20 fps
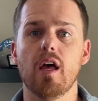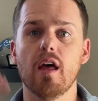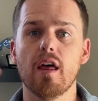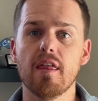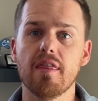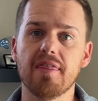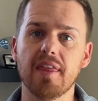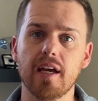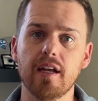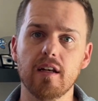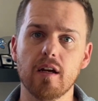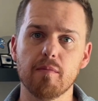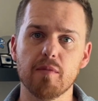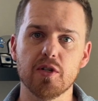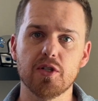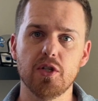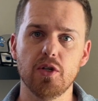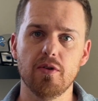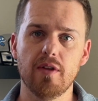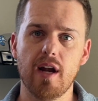Thing number
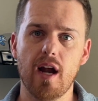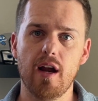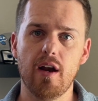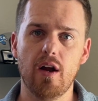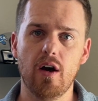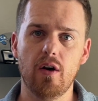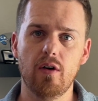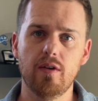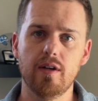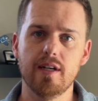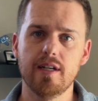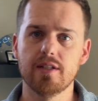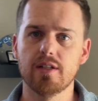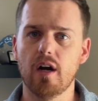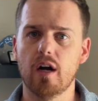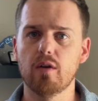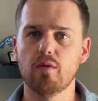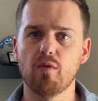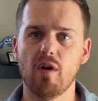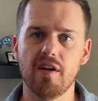two that I know is
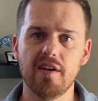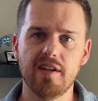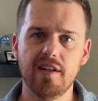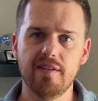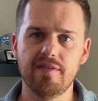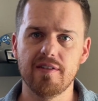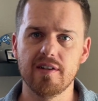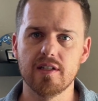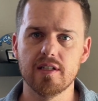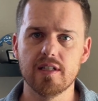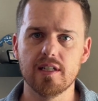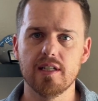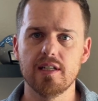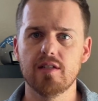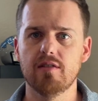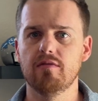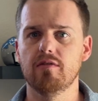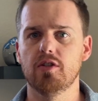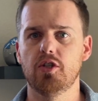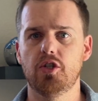our run defense
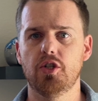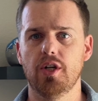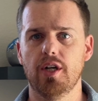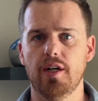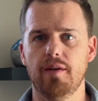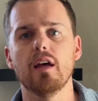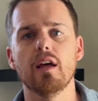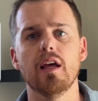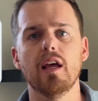is legit.